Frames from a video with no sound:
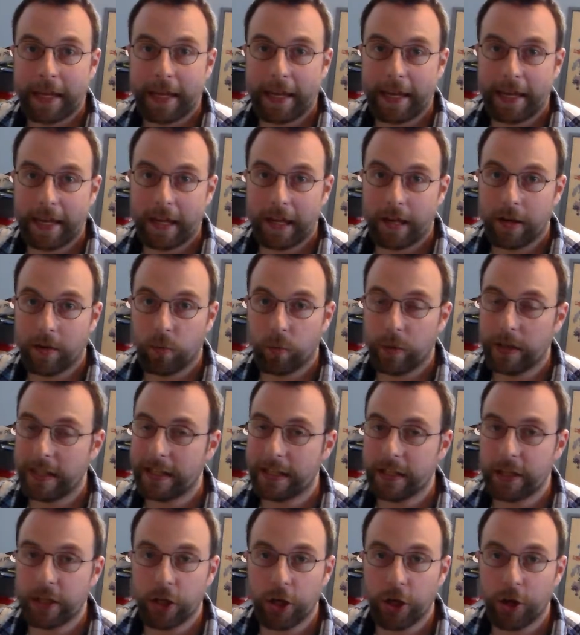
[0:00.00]
And we
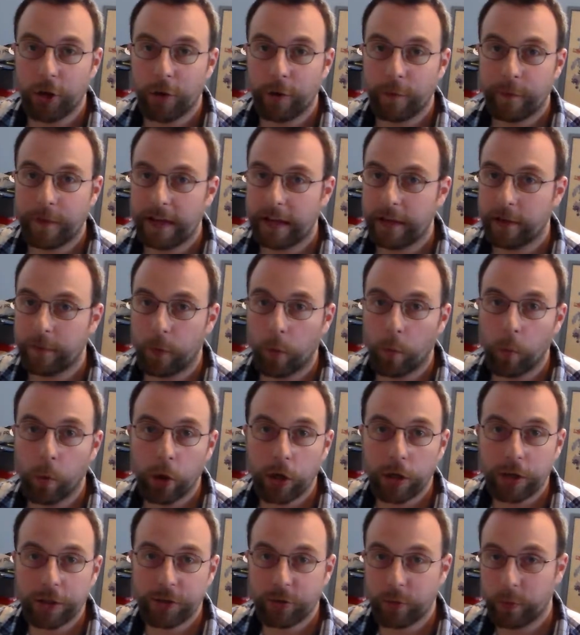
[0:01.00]
didn't know if any of them
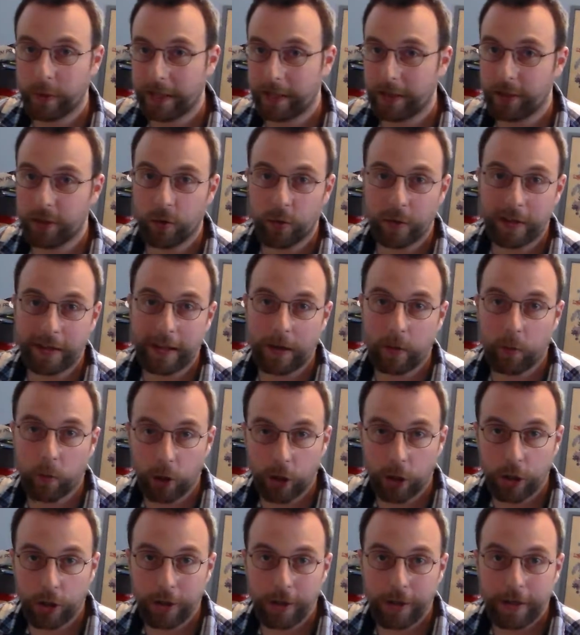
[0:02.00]
worked, we didn't know what they
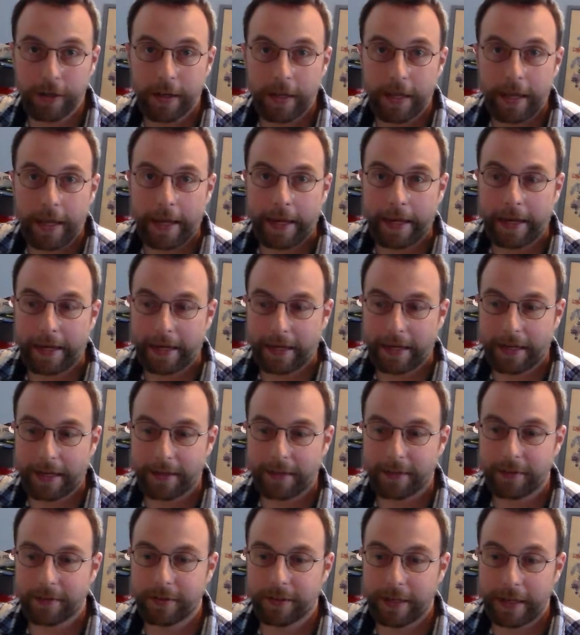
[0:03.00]
were,
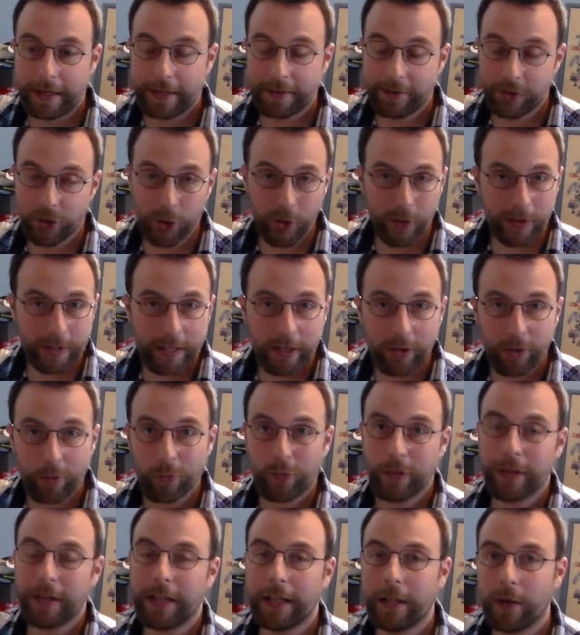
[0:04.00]
and it turned
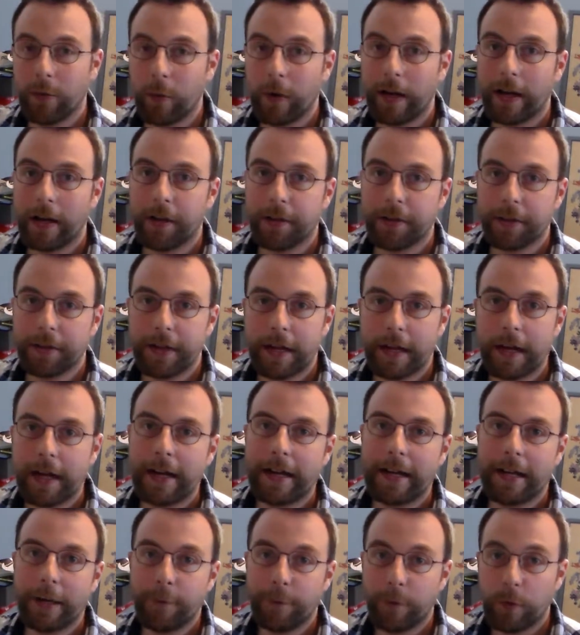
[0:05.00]
out really well.
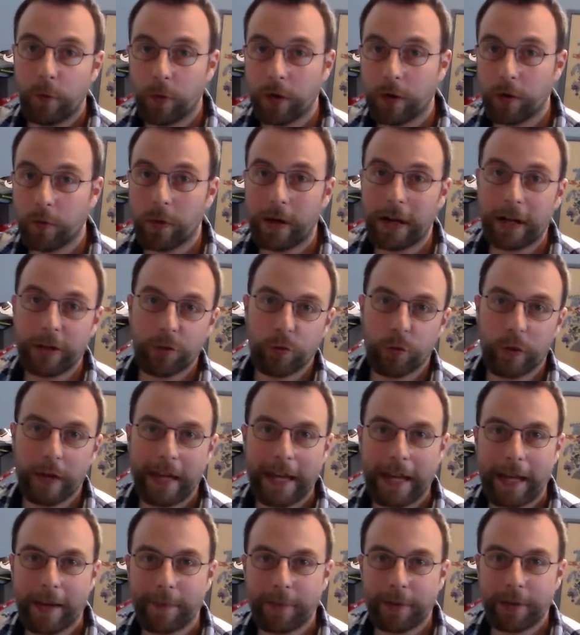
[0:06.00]
If you want to watch what
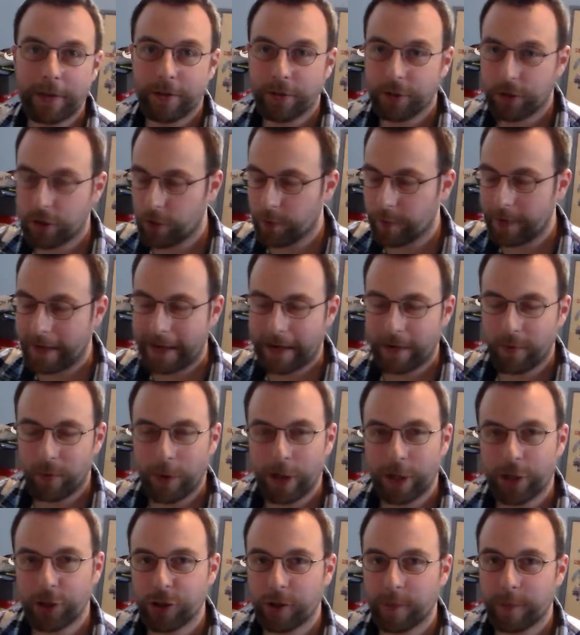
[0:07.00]
happened, go back,
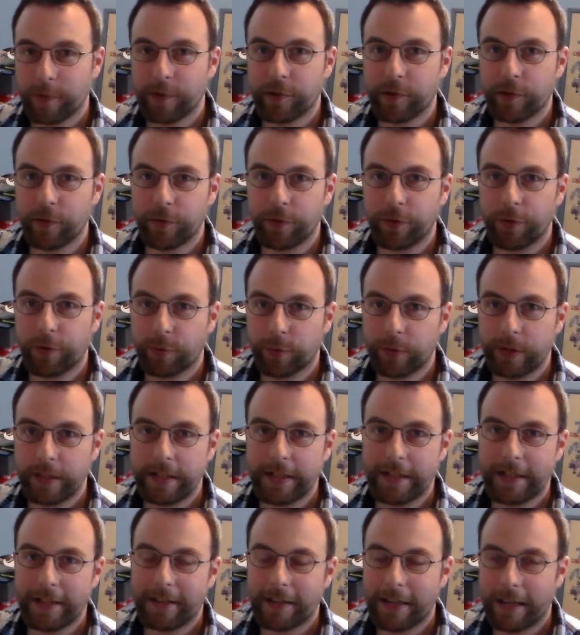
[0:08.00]
watch episode
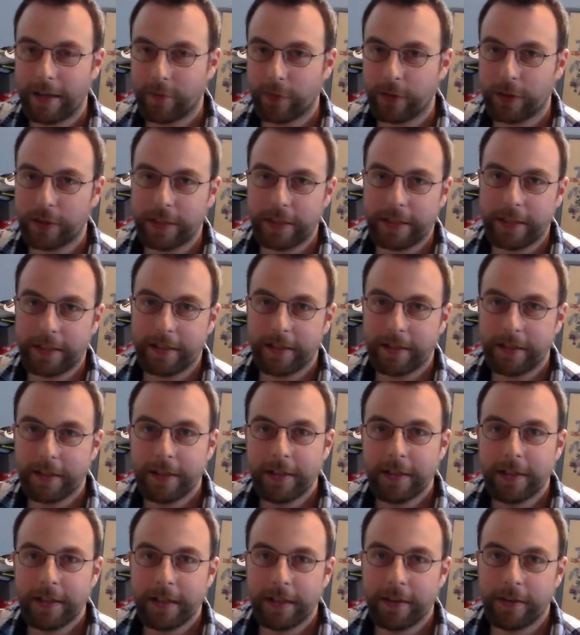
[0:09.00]
3. I'll have a link
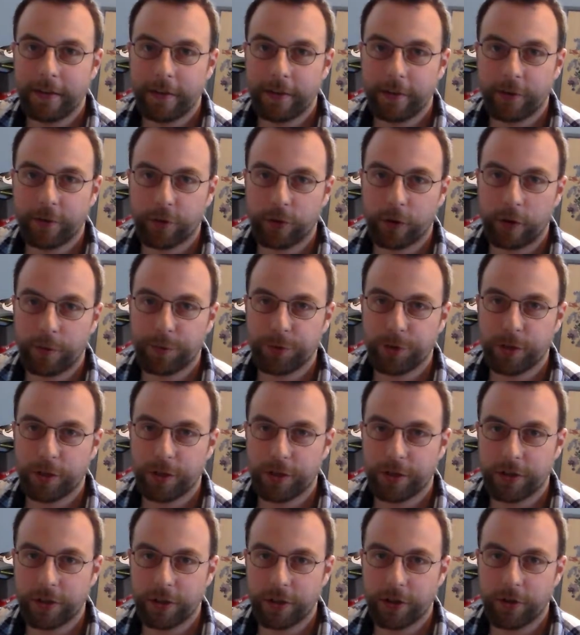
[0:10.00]
in the
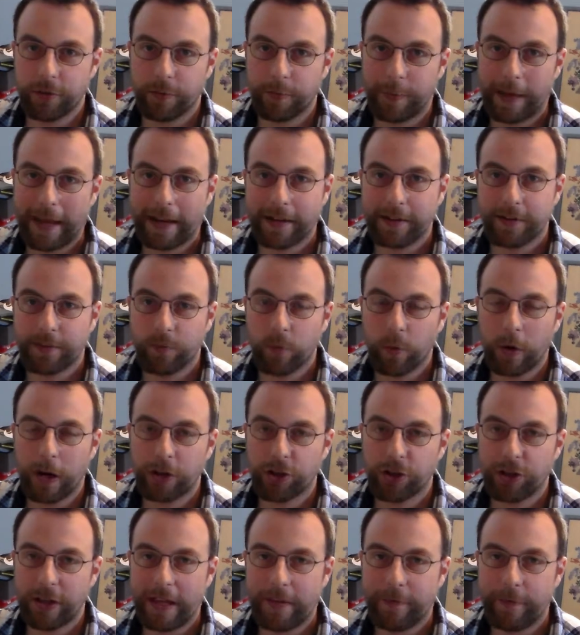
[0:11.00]
description to go back and
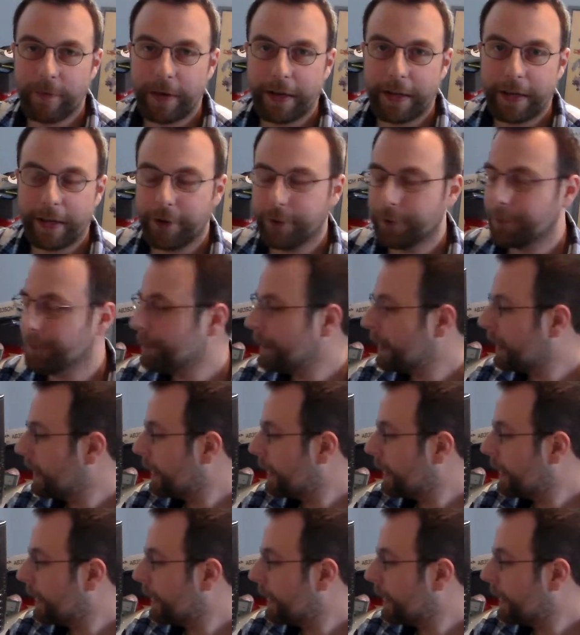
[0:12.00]
watch that video.